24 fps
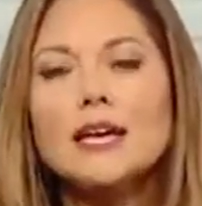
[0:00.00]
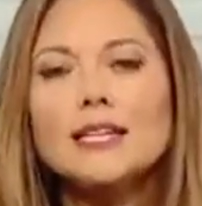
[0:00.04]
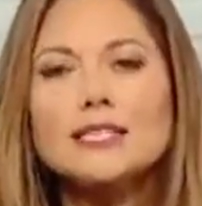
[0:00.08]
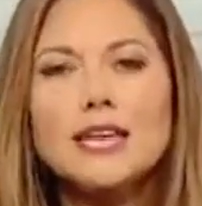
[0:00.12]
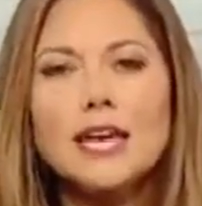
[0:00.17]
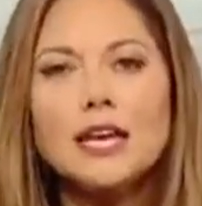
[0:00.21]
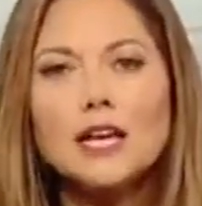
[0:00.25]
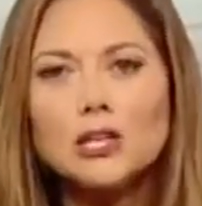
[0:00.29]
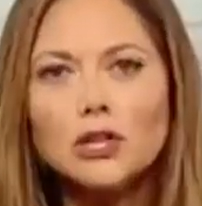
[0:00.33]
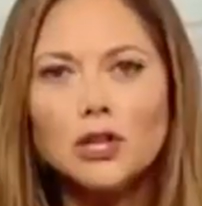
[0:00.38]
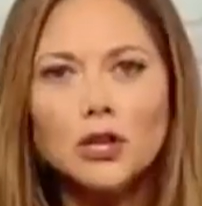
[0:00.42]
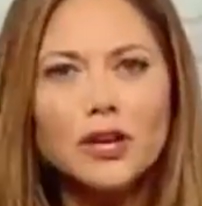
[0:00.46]

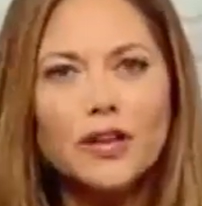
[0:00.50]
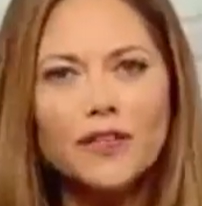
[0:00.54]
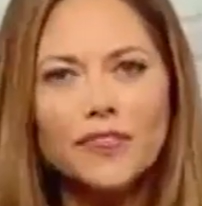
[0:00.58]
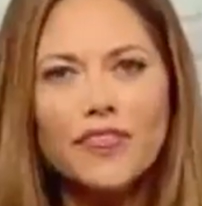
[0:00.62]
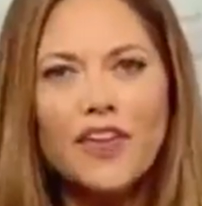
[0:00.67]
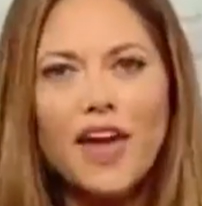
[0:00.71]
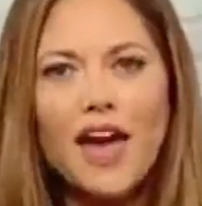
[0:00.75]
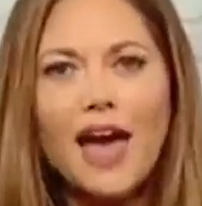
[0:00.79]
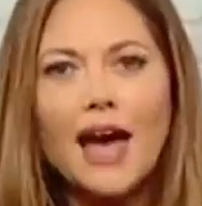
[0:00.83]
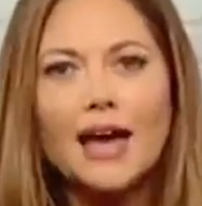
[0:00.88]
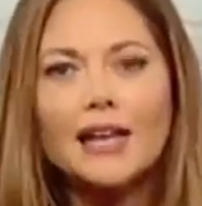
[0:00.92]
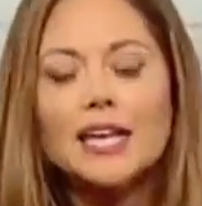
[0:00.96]
Take a look at
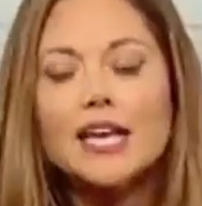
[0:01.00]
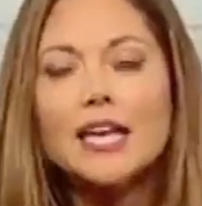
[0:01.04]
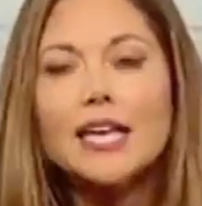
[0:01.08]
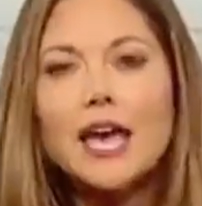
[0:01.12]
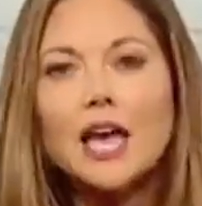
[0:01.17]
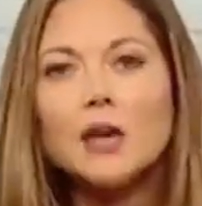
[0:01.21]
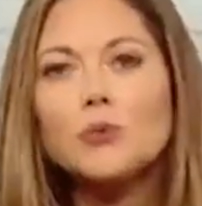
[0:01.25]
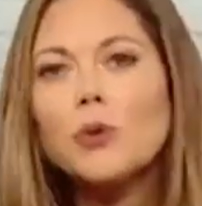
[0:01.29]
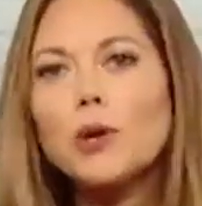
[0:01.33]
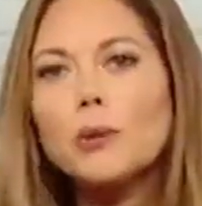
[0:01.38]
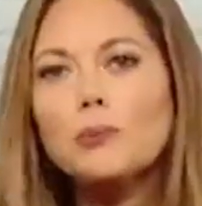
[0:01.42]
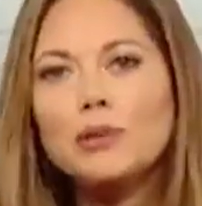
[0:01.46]
that. It
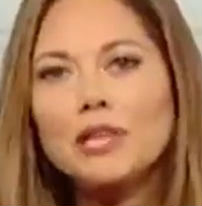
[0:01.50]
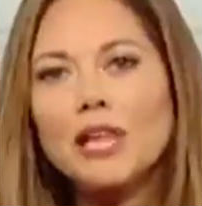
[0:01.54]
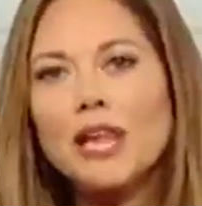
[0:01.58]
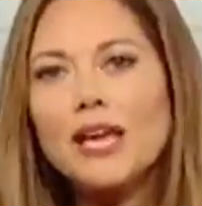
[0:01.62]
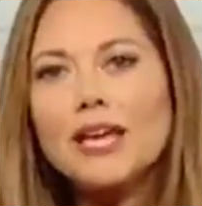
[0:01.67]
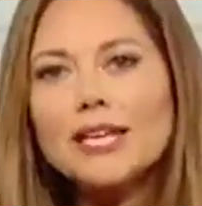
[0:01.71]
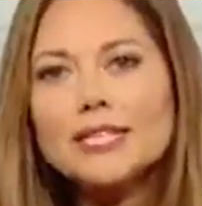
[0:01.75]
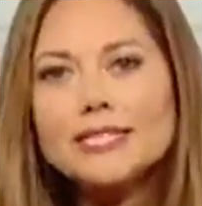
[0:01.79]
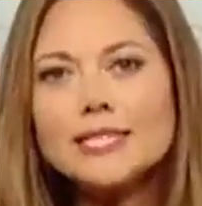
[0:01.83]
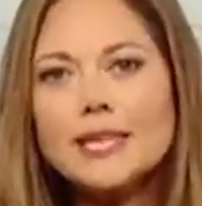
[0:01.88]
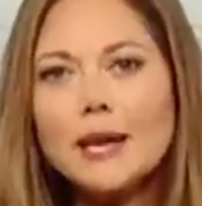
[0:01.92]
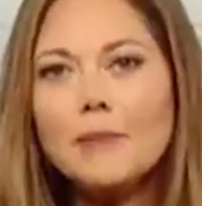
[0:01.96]
can
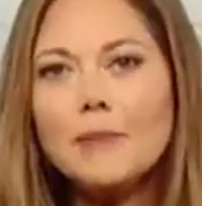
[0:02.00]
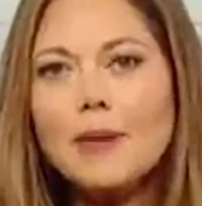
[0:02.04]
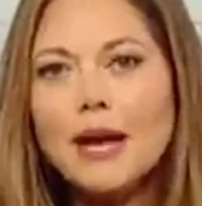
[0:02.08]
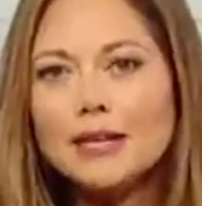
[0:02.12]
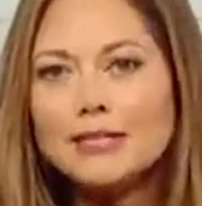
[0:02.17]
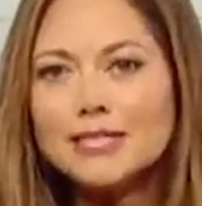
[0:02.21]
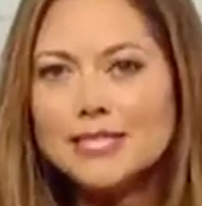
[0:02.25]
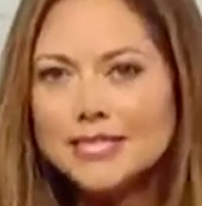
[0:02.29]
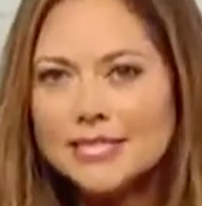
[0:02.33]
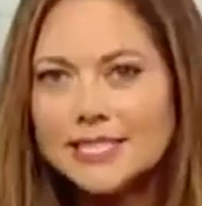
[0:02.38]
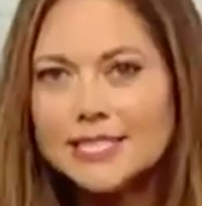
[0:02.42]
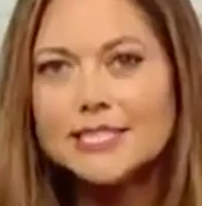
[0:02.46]
replace
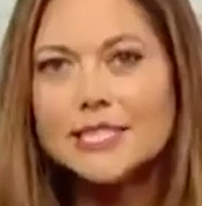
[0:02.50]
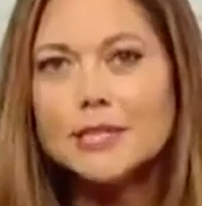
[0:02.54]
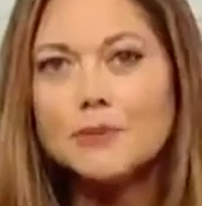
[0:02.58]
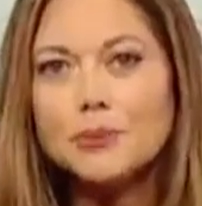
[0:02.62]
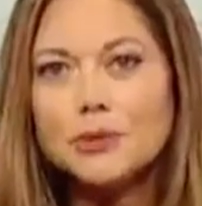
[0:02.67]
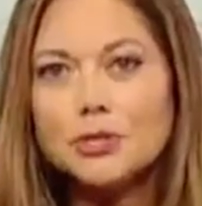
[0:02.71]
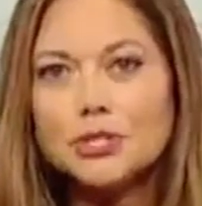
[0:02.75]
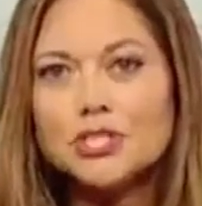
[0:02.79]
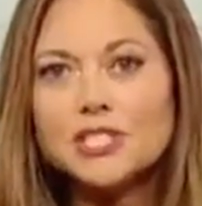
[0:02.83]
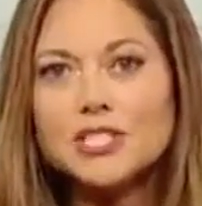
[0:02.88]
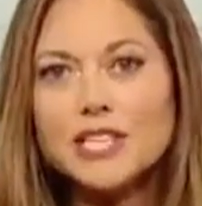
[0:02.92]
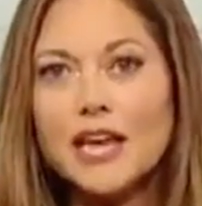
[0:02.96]
about
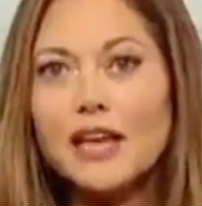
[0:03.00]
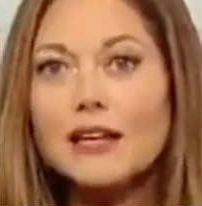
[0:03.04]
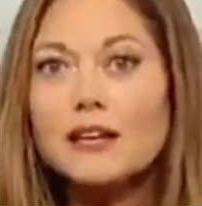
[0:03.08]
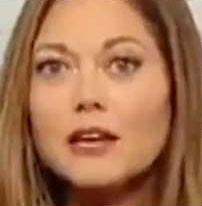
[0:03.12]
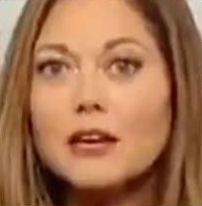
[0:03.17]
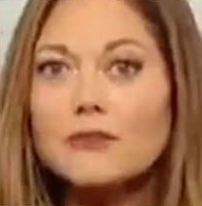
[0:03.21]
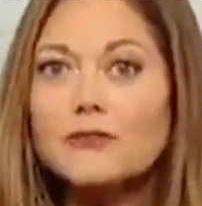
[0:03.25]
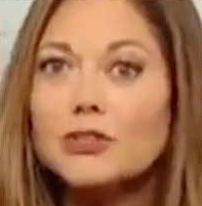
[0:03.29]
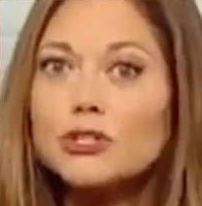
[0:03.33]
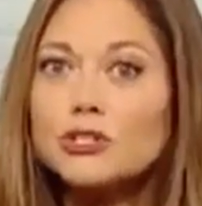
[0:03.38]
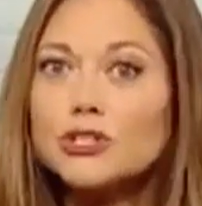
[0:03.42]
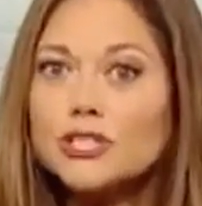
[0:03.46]

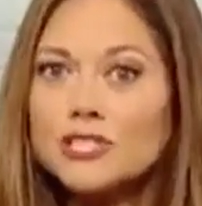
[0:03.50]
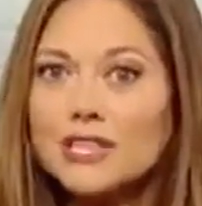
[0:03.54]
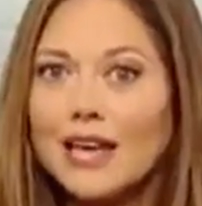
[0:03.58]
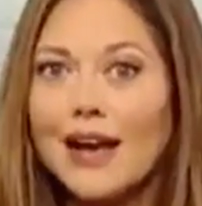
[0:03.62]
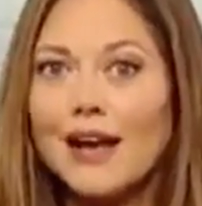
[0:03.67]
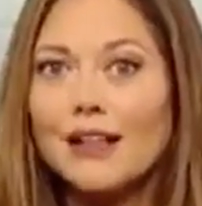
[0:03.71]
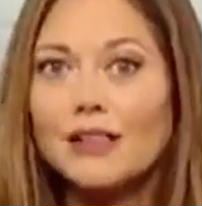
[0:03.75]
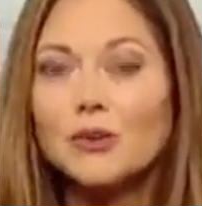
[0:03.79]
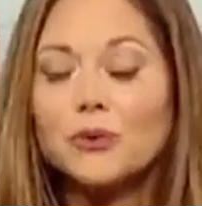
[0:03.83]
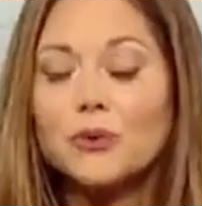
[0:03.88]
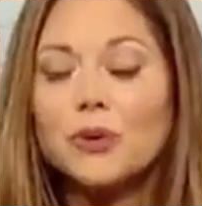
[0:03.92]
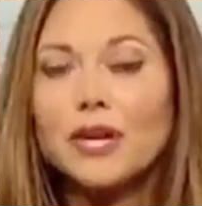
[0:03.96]
60% of your
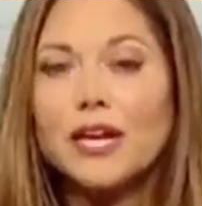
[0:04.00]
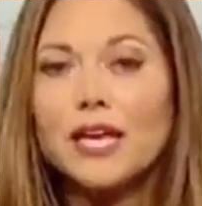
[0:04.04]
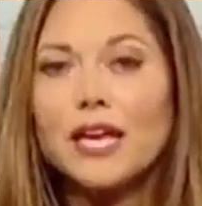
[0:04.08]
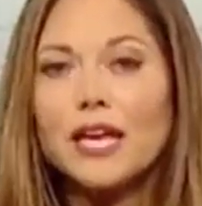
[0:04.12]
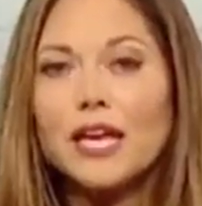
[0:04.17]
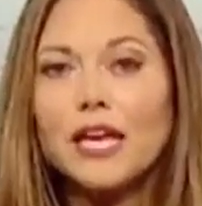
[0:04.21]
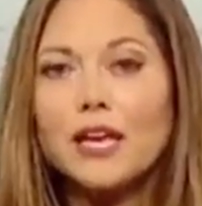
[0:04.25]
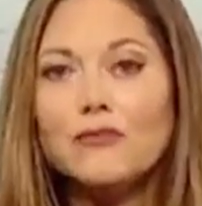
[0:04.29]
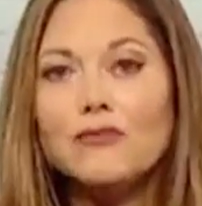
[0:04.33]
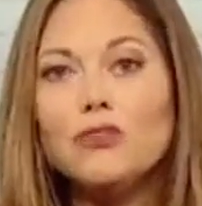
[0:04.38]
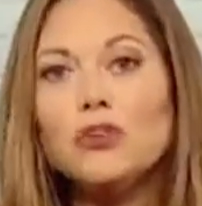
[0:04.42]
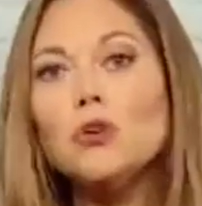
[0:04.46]

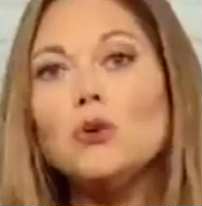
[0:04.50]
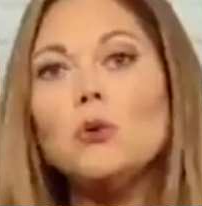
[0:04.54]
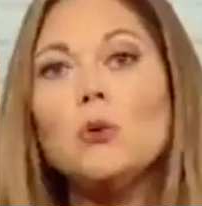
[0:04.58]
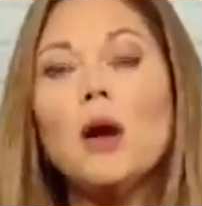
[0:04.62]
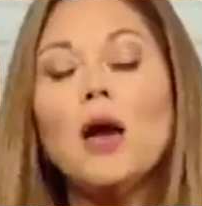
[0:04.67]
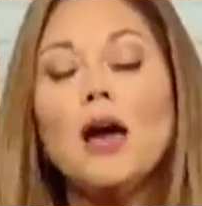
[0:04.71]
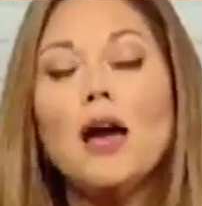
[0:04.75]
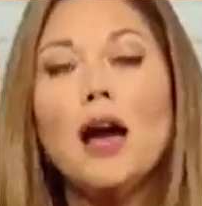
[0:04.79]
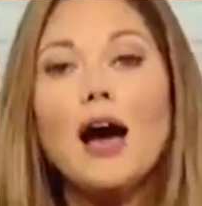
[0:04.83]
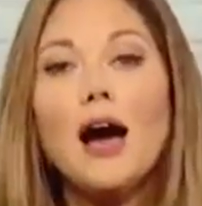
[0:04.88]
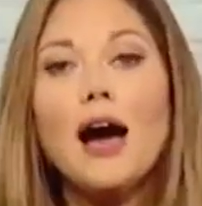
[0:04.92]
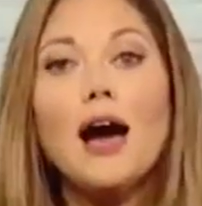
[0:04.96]
salary if you
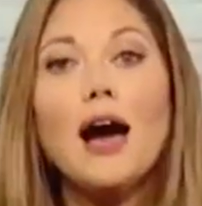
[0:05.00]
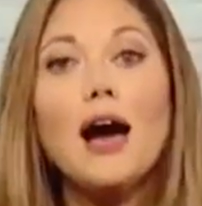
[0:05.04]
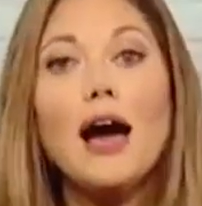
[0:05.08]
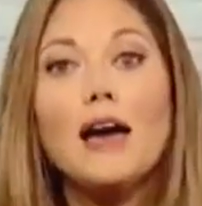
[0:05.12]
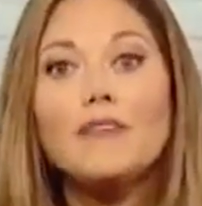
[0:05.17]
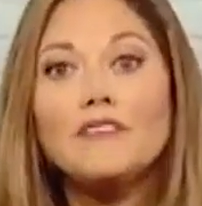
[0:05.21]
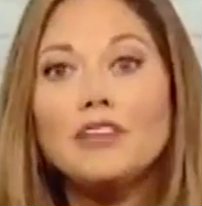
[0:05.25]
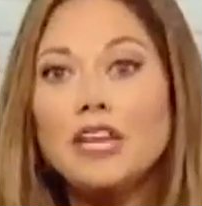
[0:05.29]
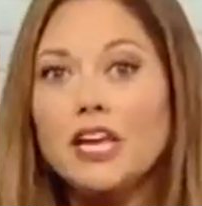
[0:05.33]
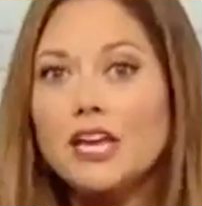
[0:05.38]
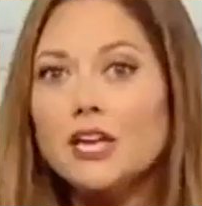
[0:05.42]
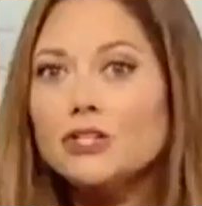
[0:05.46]

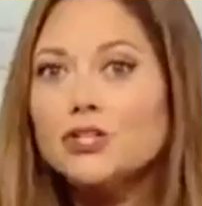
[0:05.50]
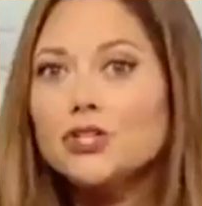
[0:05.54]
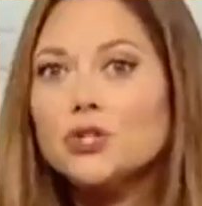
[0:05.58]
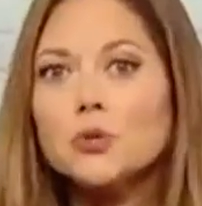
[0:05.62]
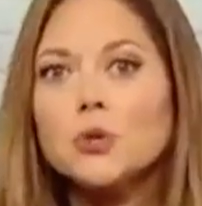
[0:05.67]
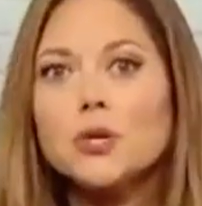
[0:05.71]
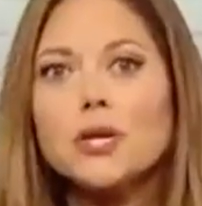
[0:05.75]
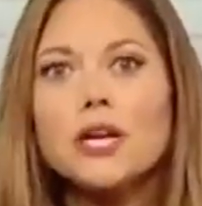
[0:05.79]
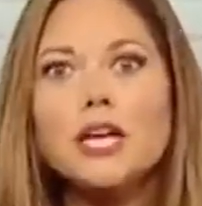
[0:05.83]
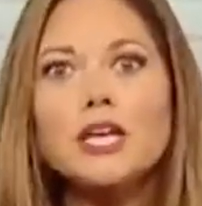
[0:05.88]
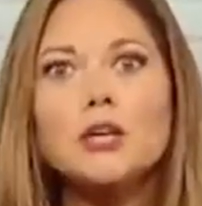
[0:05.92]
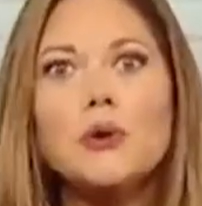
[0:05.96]
have an
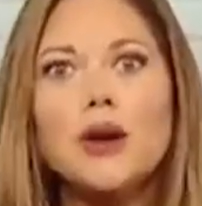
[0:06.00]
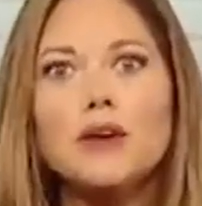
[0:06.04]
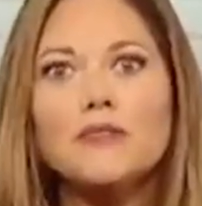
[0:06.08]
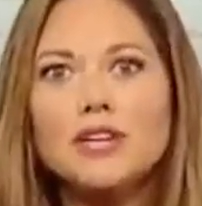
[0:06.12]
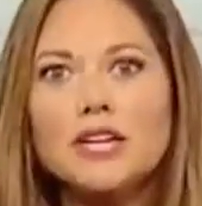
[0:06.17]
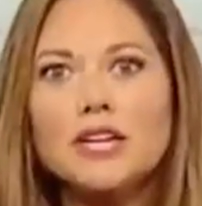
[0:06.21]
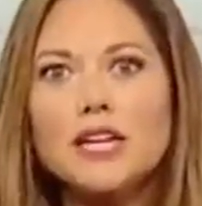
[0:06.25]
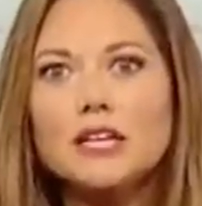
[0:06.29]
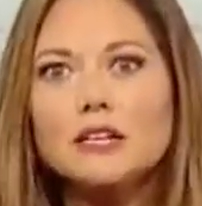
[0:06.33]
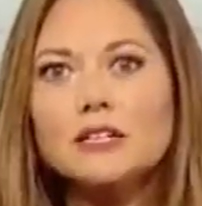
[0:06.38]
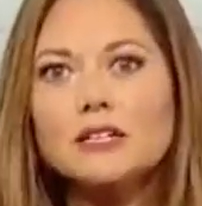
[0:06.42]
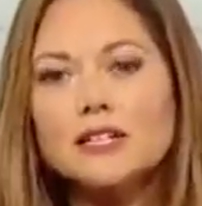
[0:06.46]
injury, you
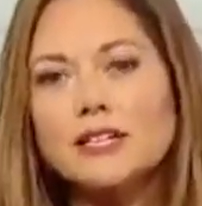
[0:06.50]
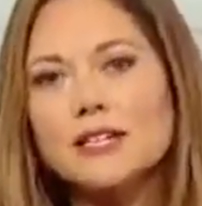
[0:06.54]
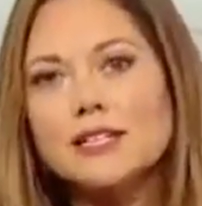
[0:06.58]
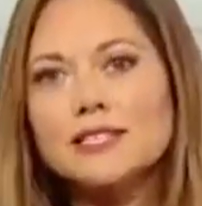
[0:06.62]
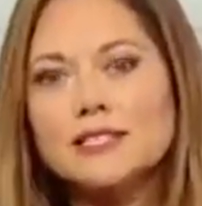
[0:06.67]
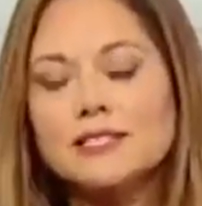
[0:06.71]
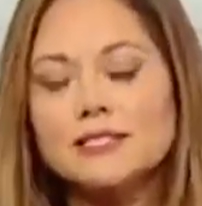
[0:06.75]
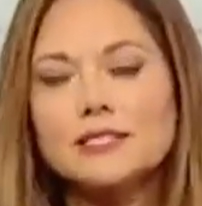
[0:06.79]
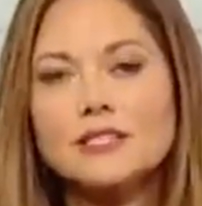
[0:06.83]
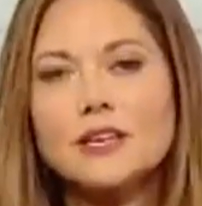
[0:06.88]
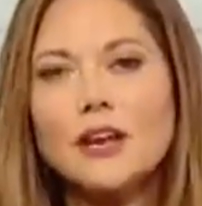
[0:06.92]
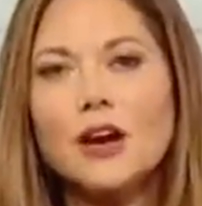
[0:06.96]
have an
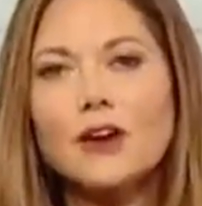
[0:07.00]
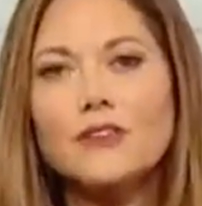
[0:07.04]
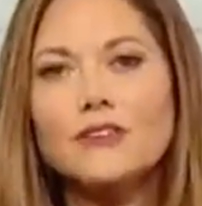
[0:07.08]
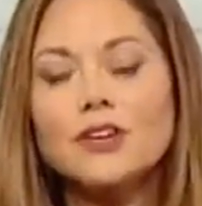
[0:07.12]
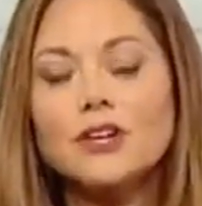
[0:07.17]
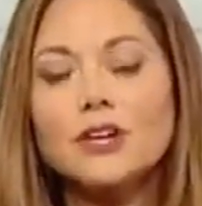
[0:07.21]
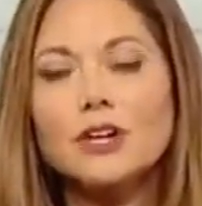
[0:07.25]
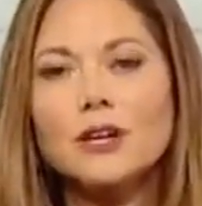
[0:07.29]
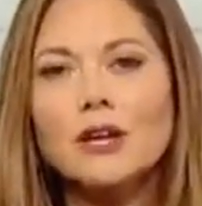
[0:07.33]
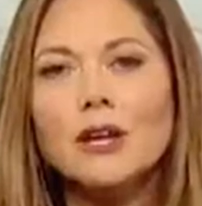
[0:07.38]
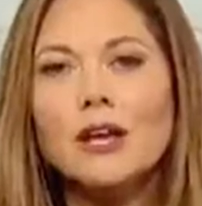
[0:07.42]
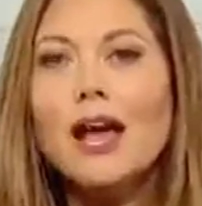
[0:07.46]
illness that's
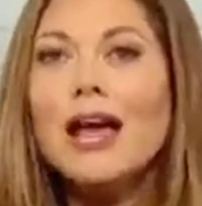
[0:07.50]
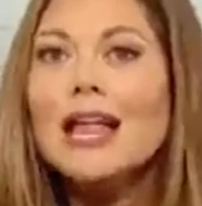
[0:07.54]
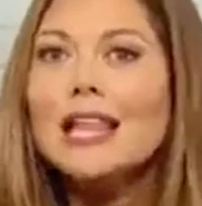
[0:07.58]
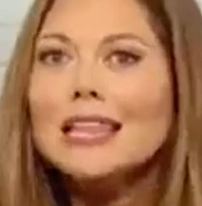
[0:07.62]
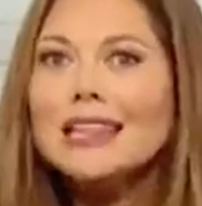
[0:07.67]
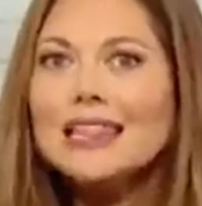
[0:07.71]
covered.